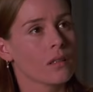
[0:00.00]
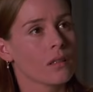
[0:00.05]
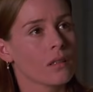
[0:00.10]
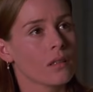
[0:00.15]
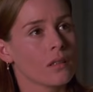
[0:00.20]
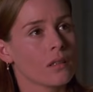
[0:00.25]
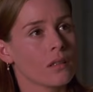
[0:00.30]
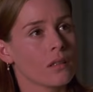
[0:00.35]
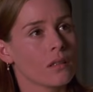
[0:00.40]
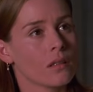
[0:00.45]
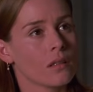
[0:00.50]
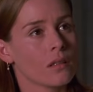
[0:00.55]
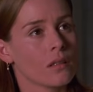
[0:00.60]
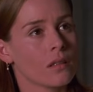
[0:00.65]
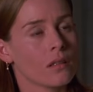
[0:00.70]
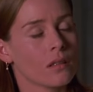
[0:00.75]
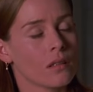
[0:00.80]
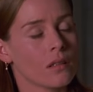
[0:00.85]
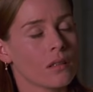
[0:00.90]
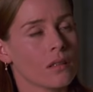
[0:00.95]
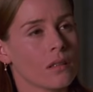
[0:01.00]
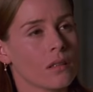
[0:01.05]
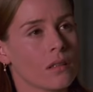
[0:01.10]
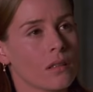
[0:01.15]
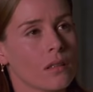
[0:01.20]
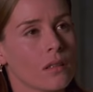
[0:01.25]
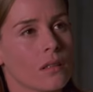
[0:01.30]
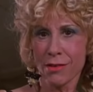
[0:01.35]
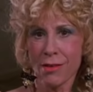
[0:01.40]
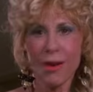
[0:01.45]
You chose books.
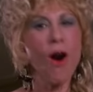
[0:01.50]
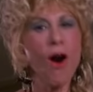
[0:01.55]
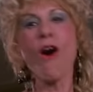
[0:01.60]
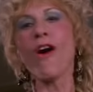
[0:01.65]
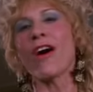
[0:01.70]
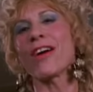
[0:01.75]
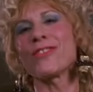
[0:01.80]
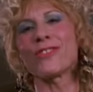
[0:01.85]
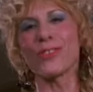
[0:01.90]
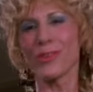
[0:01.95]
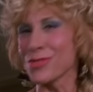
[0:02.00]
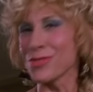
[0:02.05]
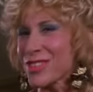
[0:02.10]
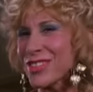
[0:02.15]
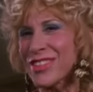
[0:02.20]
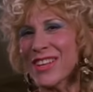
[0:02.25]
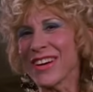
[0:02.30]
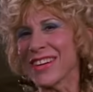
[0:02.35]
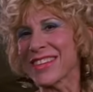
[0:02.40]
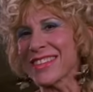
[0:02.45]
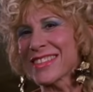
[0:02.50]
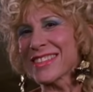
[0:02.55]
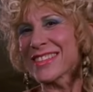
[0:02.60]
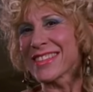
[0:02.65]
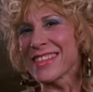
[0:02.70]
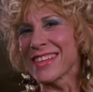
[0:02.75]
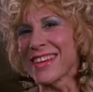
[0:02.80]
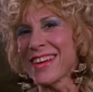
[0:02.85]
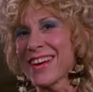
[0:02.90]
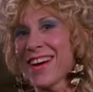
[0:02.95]
I chose
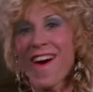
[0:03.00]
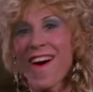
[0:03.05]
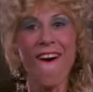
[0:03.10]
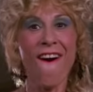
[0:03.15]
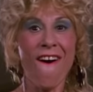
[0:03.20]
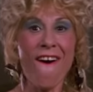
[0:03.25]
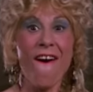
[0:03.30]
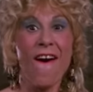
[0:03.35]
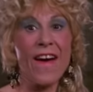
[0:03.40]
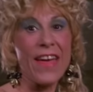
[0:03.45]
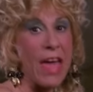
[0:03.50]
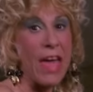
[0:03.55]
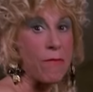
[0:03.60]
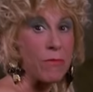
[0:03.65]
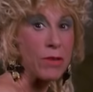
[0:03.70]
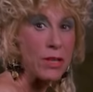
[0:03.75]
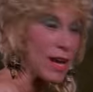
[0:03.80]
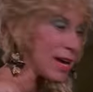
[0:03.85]
looks. I have a